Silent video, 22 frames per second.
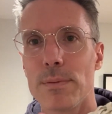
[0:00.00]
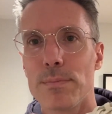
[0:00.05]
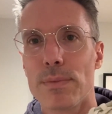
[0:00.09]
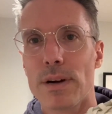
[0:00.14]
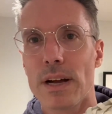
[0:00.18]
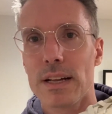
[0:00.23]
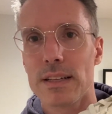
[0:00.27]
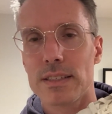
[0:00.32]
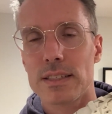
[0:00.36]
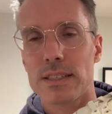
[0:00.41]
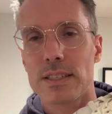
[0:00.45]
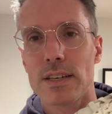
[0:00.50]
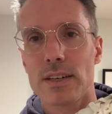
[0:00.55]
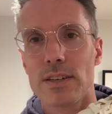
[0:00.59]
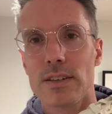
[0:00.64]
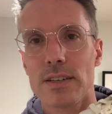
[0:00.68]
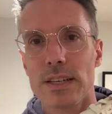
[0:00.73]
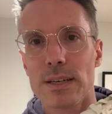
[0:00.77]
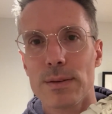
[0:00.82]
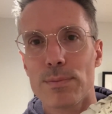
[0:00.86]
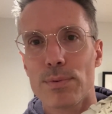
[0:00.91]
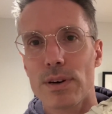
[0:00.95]
but
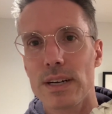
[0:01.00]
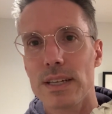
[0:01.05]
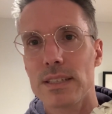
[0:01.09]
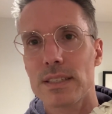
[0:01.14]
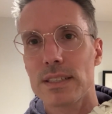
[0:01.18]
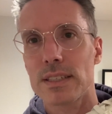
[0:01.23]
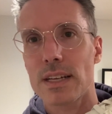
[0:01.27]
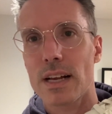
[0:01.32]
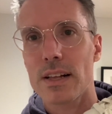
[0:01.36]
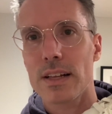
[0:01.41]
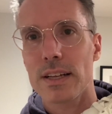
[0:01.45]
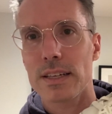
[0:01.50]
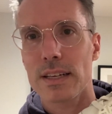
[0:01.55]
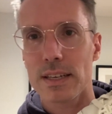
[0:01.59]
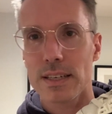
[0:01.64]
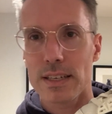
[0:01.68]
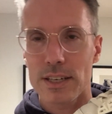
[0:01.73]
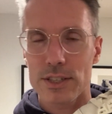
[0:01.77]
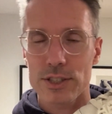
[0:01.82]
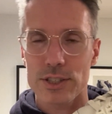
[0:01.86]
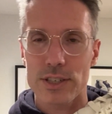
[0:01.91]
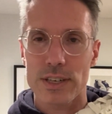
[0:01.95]
still in pretty solid
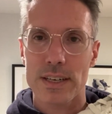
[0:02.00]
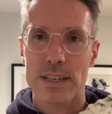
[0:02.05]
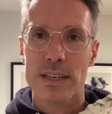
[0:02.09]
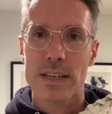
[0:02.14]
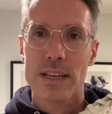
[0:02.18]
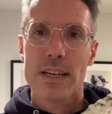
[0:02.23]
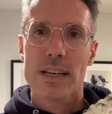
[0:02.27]
condition.